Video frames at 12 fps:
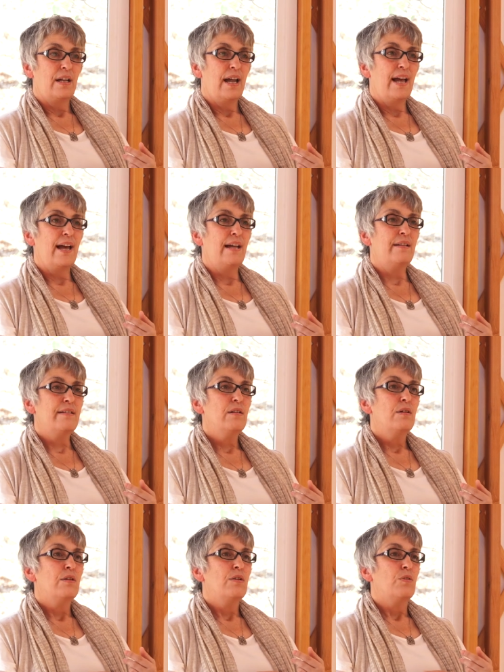and
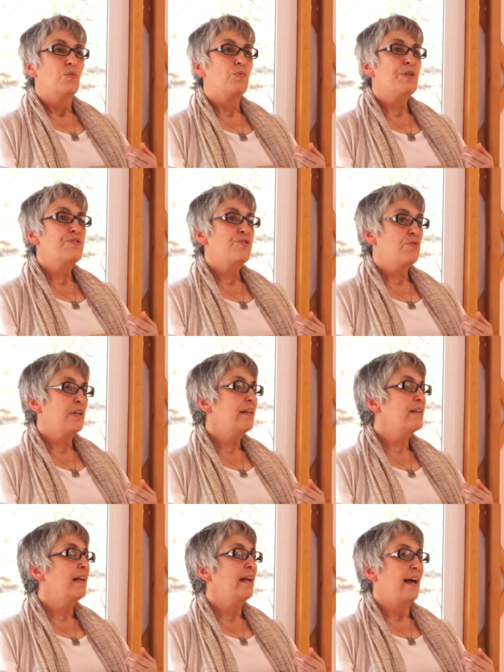
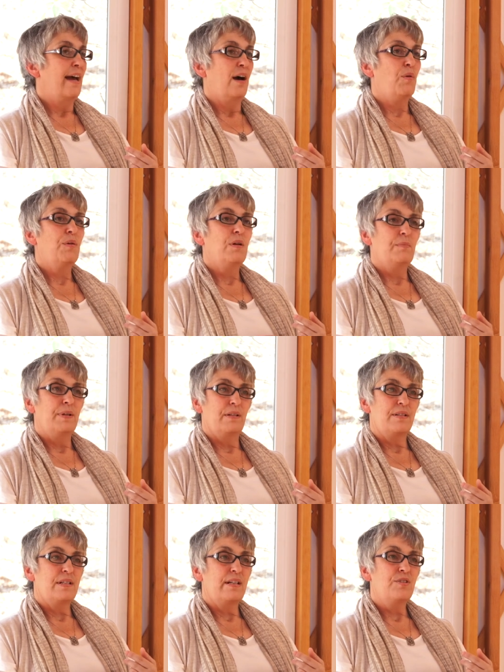restricting our
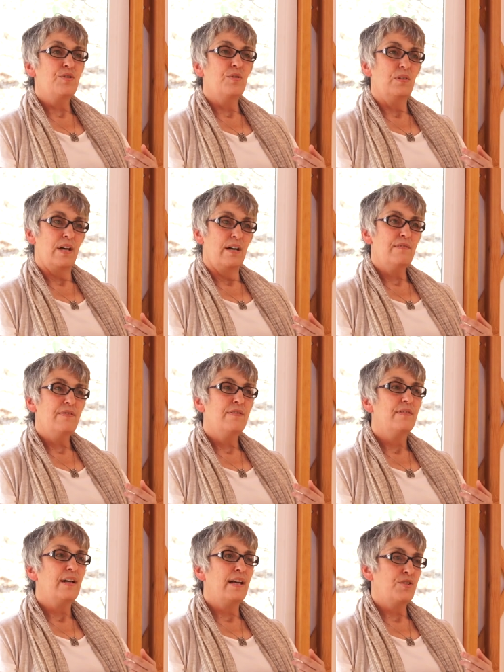ability to love
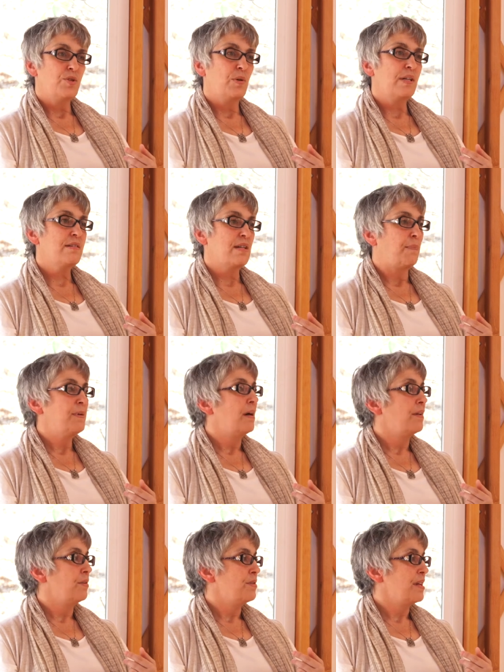and to accept
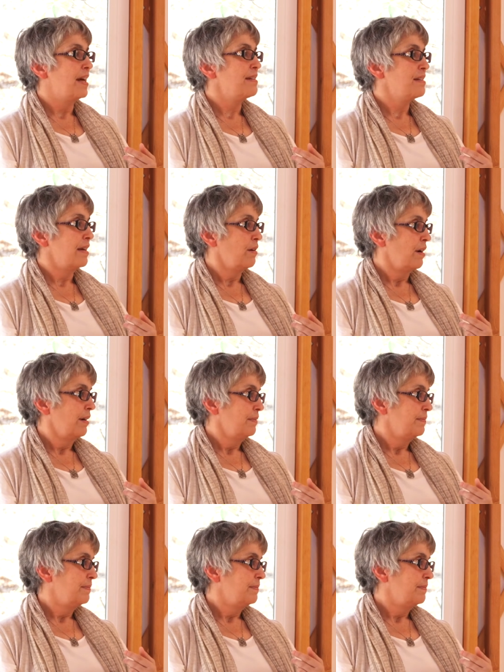others as they are.